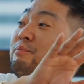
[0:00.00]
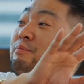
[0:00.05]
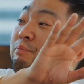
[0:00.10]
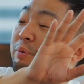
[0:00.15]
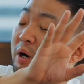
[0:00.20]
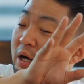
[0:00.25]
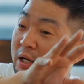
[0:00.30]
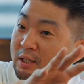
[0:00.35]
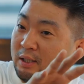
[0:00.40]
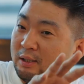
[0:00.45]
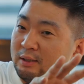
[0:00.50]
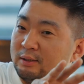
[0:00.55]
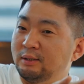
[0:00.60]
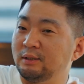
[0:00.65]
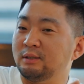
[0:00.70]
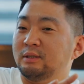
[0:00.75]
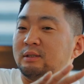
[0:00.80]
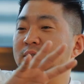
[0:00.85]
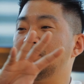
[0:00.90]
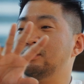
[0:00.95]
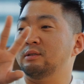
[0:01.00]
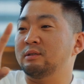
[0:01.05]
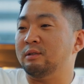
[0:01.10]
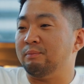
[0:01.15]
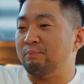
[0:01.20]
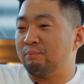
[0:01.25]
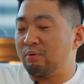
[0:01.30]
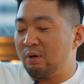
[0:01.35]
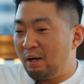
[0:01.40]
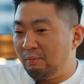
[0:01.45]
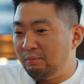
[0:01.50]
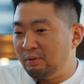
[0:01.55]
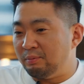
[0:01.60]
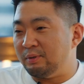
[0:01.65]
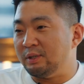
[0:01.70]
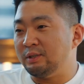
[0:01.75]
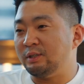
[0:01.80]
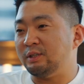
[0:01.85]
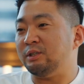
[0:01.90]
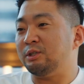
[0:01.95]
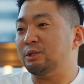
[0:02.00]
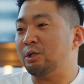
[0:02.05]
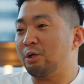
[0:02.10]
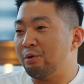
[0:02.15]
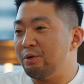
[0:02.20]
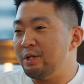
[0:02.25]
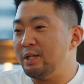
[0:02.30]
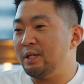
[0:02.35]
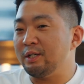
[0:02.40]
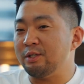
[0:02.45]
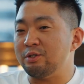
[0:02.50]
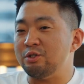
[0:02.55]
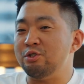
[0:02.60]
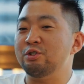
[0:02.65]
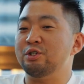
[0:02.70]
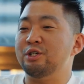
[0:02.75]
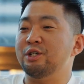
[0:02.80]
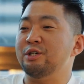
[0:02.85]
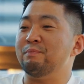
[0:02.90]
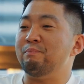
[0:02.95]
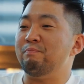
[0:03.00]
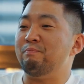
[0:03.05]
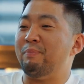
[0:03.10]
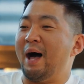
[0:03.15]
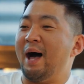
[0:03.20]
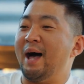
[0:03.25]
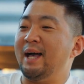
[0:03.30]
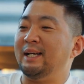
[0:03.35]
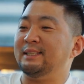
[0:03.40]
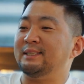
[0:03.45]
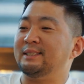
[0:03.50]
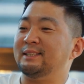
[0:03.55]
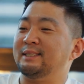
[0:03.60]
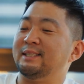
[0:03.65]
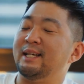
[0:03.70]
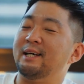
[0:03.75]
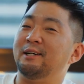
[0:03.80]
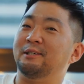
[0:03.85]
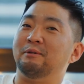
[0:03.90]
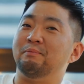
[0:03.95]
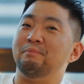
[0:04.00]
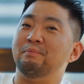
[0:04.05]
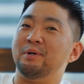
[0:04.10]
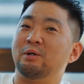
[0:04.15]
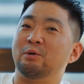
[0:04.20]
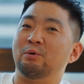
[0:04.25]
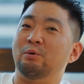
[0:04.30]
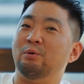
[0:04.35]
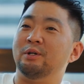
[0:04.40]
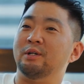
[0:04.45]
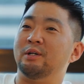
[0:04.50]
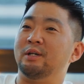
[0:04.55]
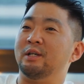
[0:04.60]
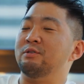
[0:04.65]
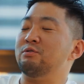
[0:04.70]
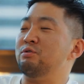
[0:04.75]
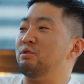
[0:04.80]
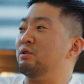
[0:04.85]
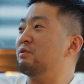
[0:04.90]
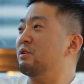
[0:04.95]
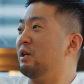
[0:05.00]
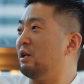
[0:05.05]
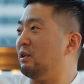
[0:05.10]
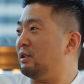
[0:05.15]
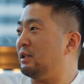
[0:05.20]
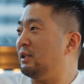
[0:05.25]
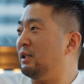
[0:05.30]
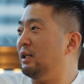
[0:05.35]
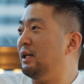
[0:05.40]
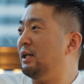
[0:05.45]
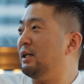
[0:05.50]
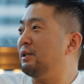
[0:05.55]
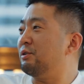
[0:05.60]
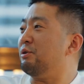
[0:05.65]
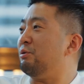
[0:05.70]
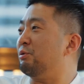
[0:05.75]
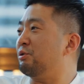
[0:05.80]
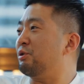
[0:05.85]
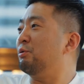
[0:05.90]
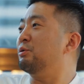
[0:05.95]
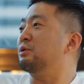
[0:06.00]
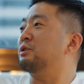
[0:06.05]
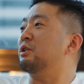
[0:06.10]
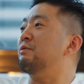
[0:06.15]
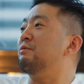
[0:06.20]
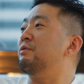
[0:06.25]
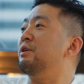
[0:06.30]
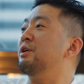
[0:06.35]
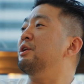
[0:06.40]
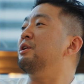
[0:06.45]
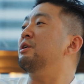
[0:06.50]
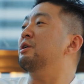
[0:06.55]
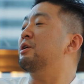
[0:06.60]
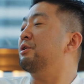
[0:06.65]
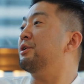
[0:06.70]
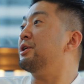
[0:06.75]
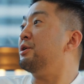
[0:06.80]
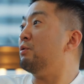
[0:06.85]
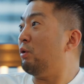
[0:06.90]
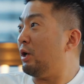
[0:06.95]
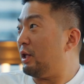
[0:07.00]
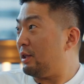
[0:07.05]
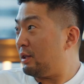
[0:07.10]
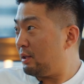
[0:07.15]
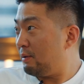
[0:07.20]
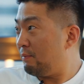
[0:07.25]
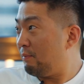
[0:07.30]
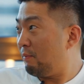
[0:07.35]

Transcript: But the problem is in Korea, you couldn't buy, sell Bitcoin against US dollar. So it was always converted in Korean won.